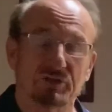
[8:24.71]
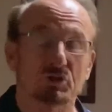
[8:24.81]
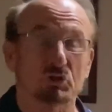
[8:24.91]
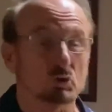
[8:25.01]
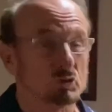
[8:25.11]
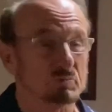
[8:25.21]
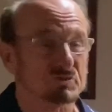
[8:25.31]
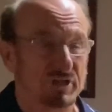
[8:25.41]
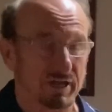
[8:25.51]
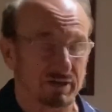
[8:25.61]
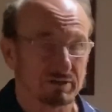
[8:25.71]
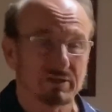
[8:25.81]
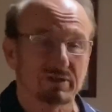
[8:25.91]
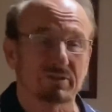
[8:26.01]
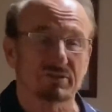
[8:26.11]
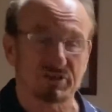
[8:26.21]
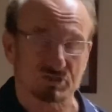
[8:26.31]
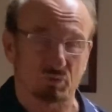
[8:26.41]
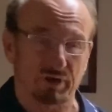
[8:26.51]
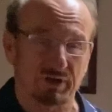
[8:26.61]
The YouTube channel,
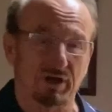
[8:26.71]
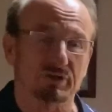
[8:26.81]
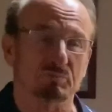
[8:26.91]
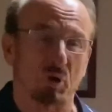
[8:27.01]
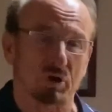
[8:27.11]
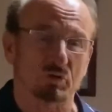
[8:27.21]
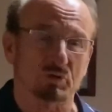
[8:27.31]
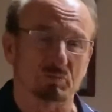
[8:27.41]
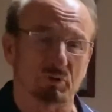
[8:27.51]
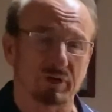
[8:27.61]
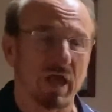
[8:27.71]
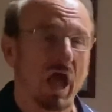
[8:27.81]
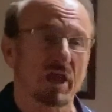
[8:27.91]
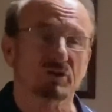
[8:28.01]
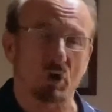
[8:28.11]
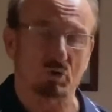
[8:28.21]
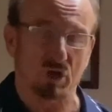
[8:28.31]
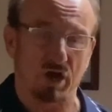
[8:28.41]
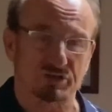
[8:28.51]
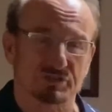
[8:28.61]
this one under Mark Cunaberti, no
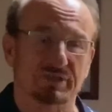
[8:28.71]
cost.